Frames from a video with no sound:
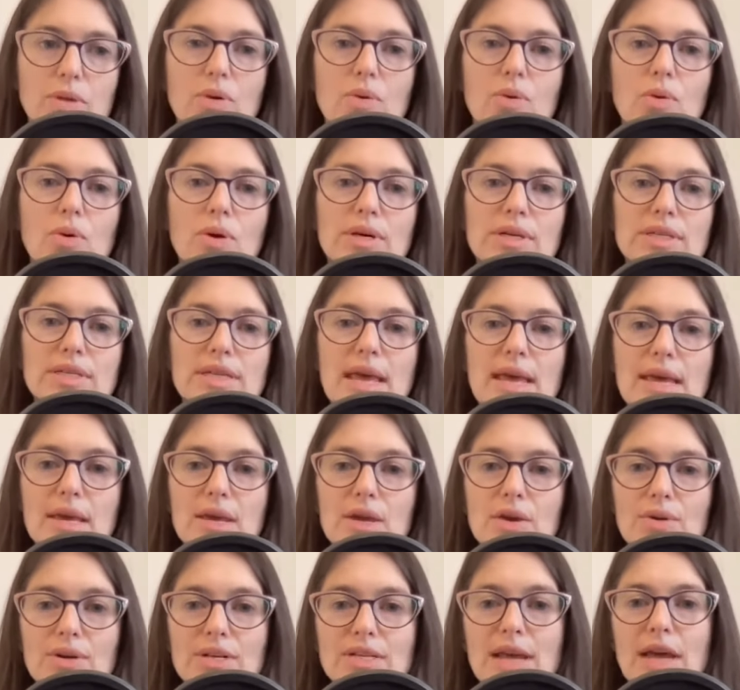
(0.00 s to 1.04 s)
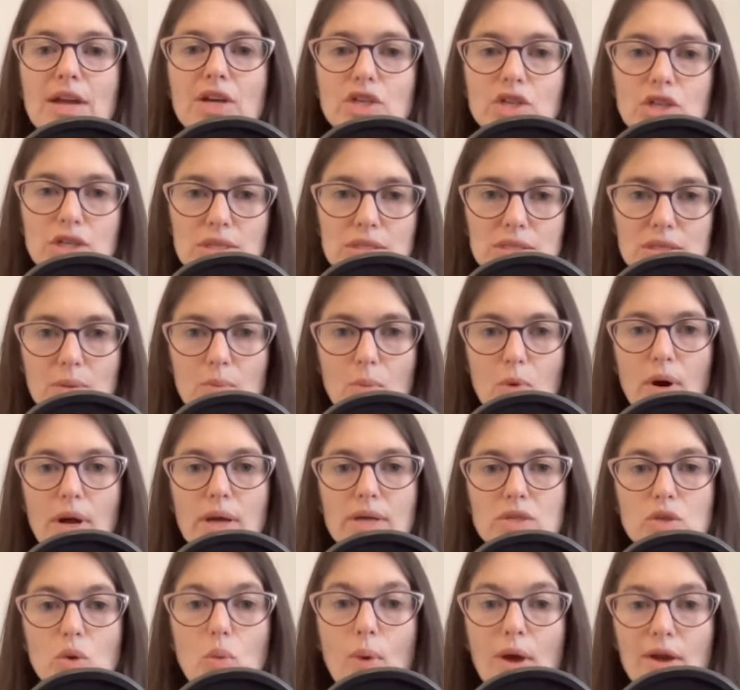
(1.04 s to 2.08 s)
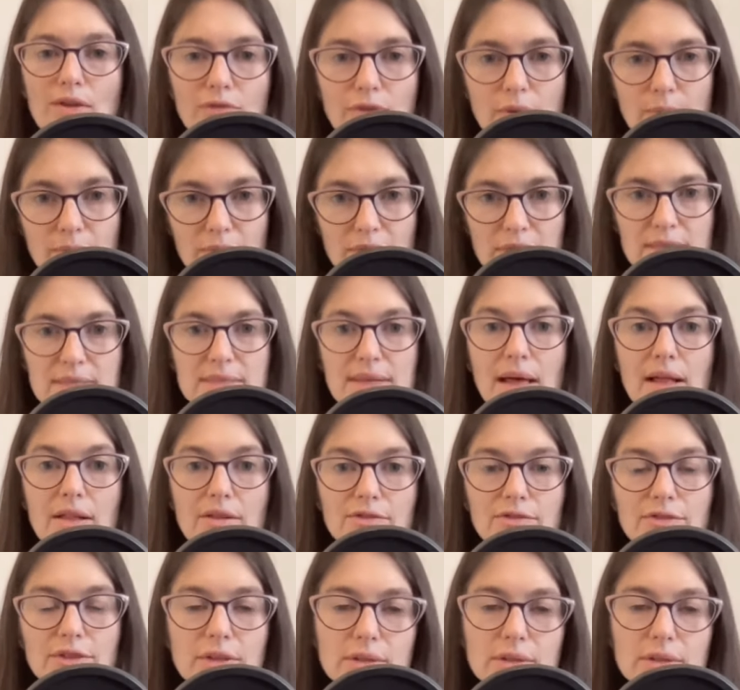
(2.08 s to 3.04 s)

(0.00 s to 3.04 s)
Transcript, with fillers: or taking your attention somewhere else away from the self.